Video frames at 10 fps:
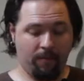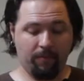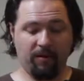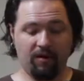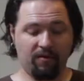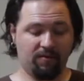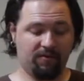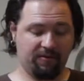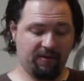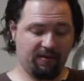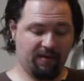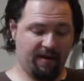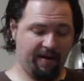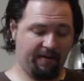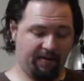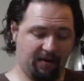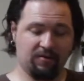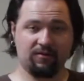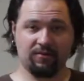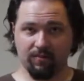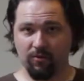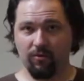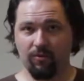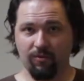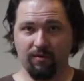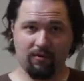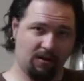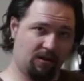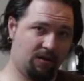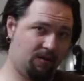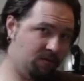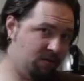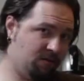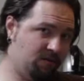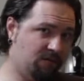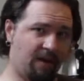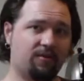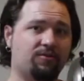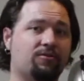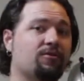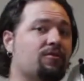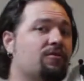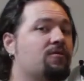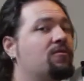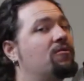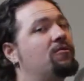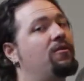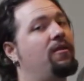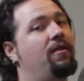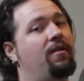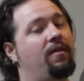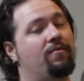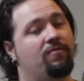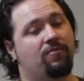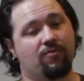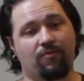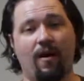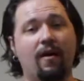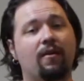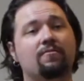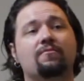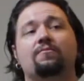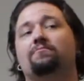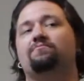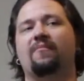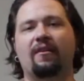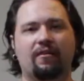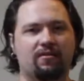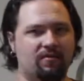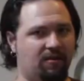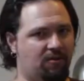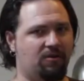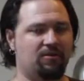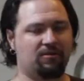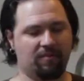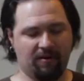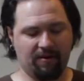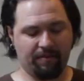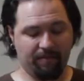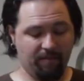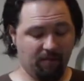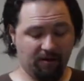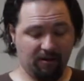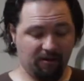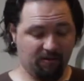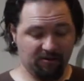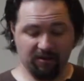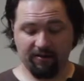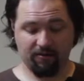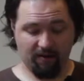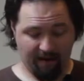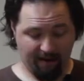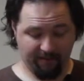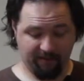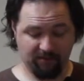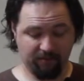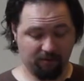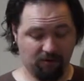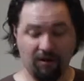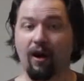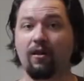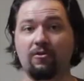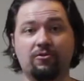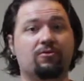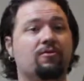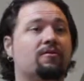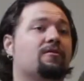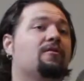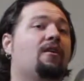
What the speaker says: But to get that nice, smooth, lean texture throughout, it's going to cost you some money. Money which I don't have as a poor college student.